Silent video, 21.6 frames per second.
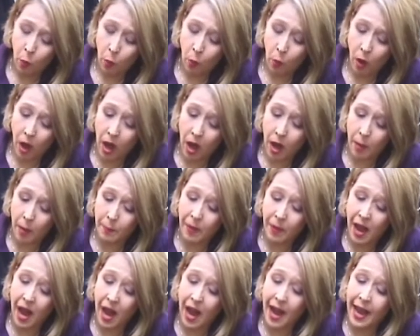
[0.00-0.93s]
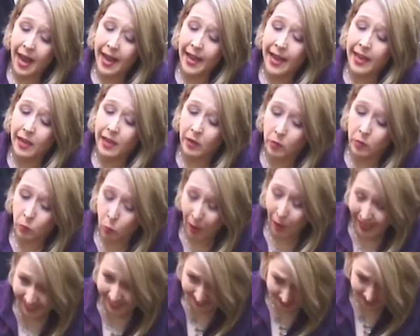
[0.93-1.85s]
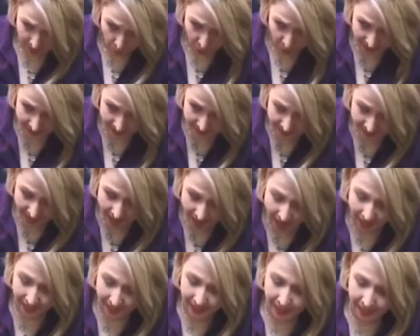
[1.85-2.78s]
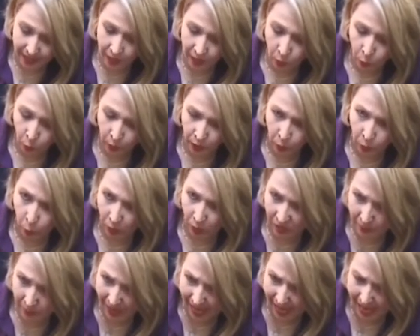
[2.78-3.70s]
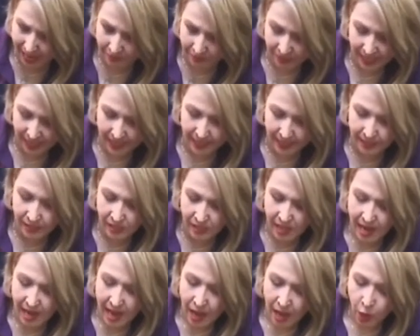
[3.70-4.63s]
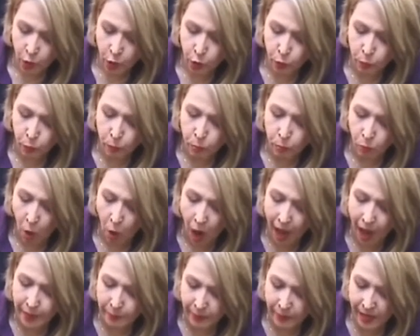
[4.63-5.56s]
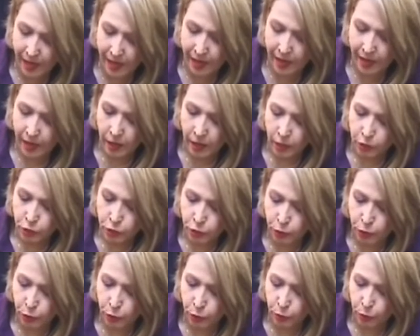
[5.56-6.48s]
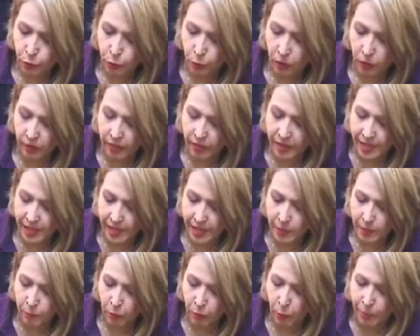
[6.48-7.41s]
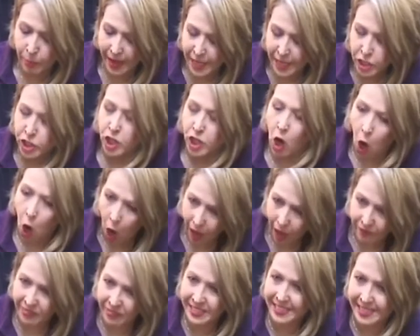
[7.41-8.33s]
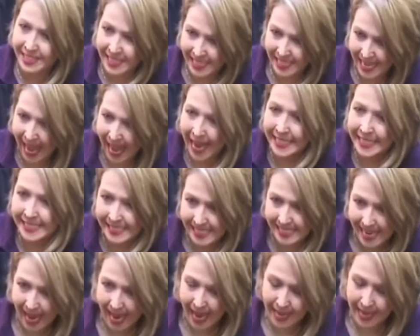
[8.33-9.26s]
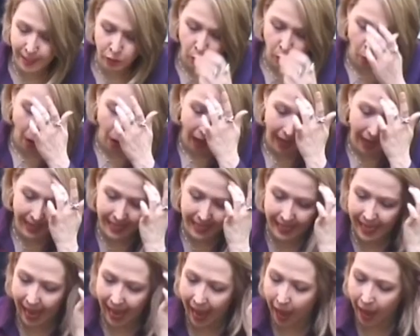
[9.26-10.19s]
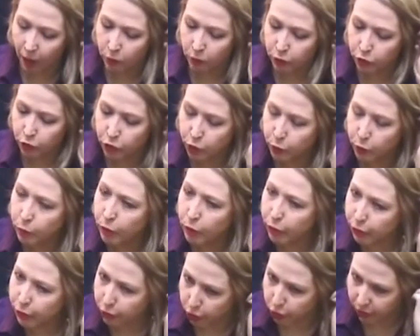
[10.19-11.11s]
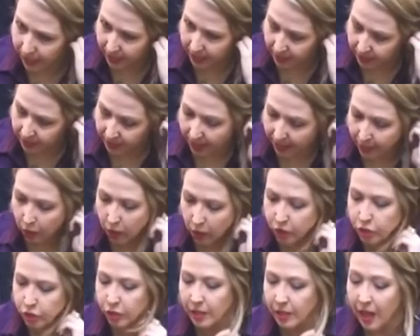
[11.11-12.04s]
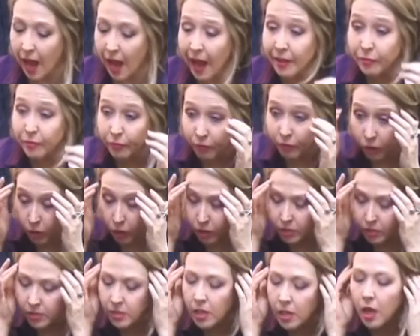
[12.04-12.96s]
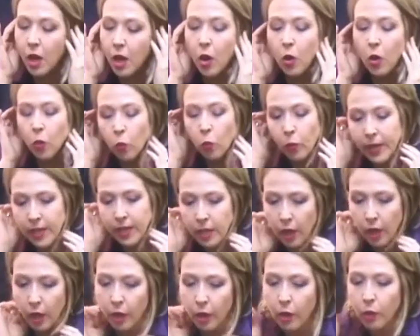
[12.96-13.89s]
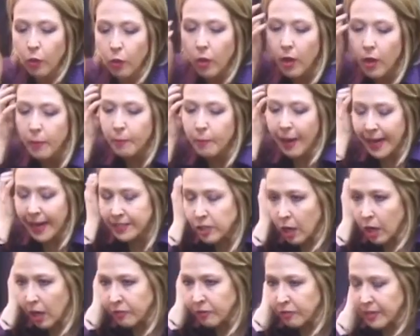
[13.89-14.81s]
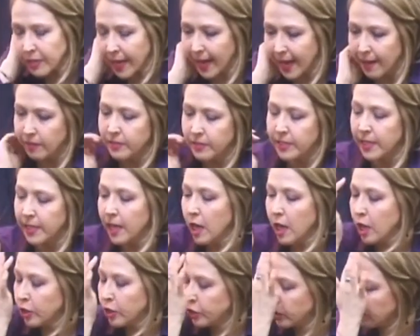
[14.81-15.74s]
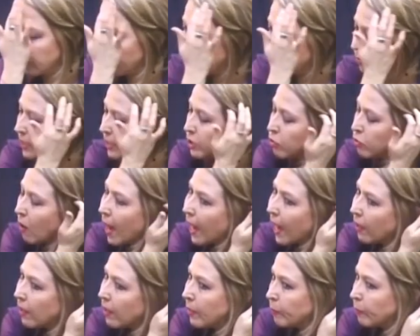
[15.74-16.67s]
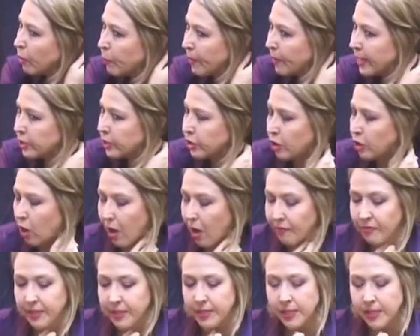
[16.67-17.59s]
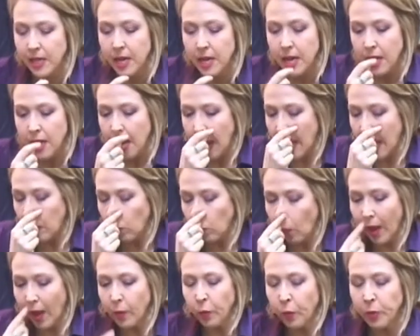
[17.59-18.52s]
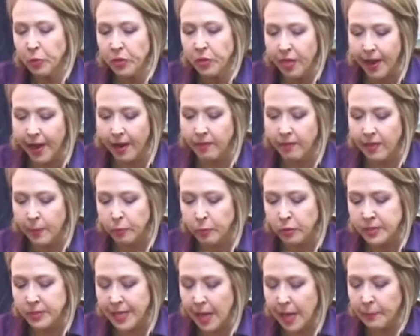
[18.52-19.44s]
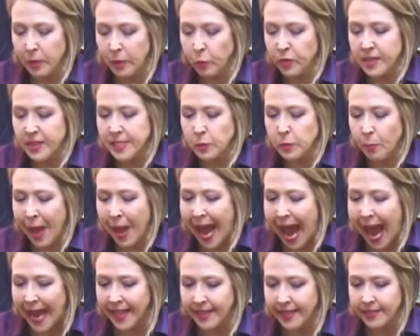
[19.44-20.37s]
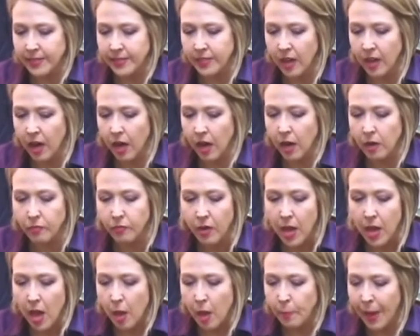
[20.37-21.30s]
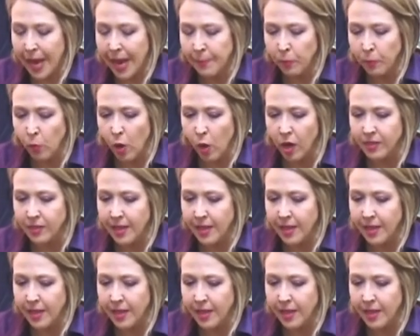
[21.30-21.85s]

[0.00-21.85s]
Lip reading: I went somewhat into hiding with one of my advocates, who brought me to the probation office the next day. So I get out June 30th, and on July 1st, we go back to Harford County to the pretrial and probation office. And when we were there, they present me with this packet of paperwork